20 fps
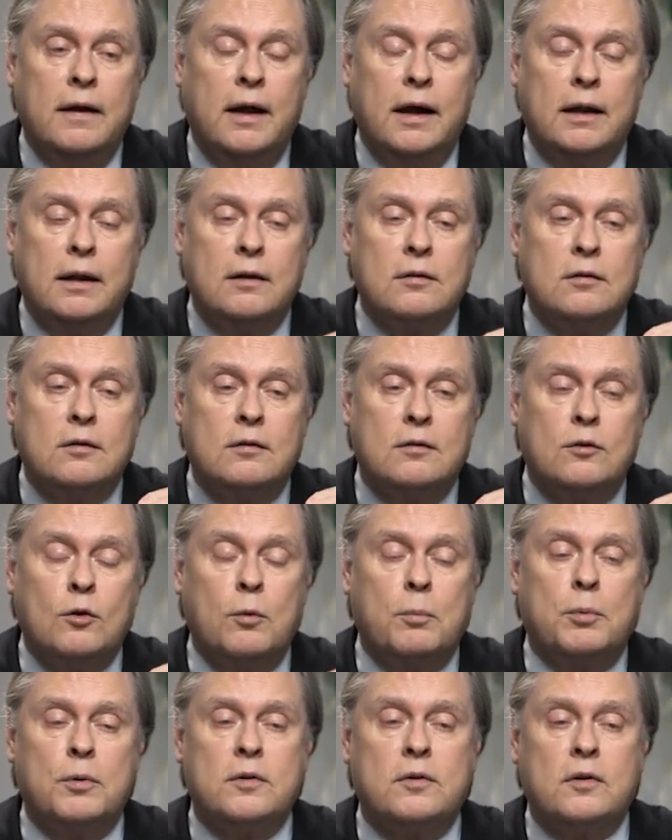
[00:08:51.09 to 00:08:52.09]
And this is
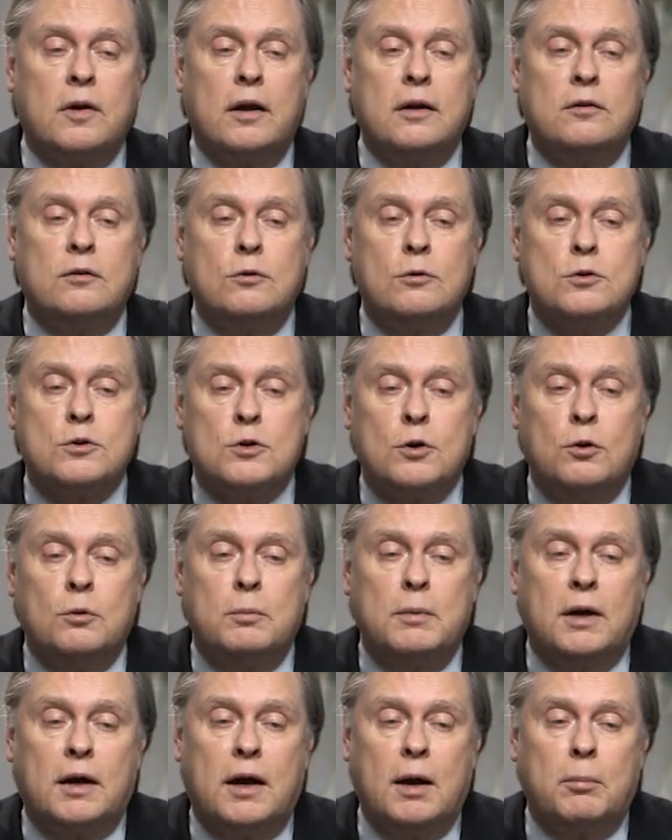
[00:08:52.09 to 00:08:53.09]
so precise. You showed
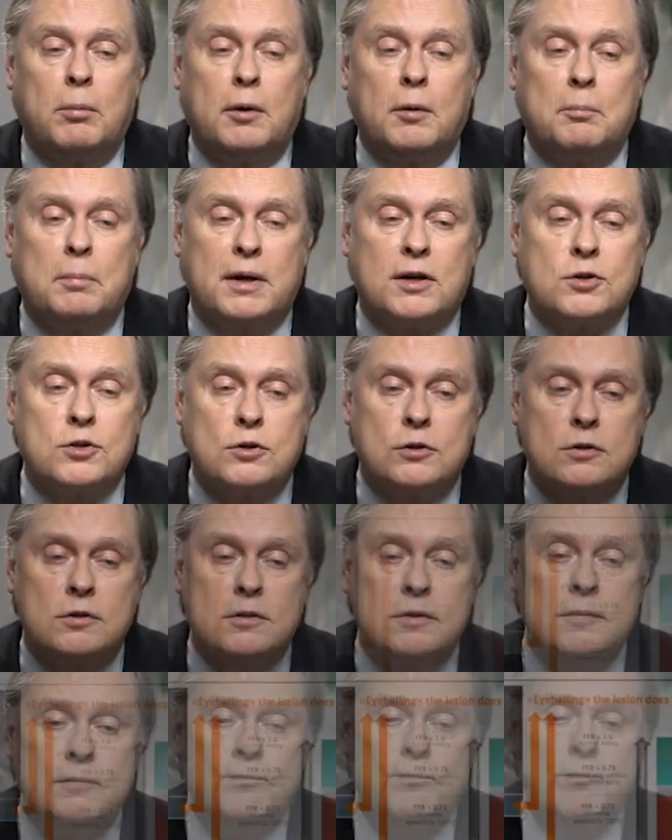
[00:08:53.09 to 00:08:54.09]
me a couple of pictures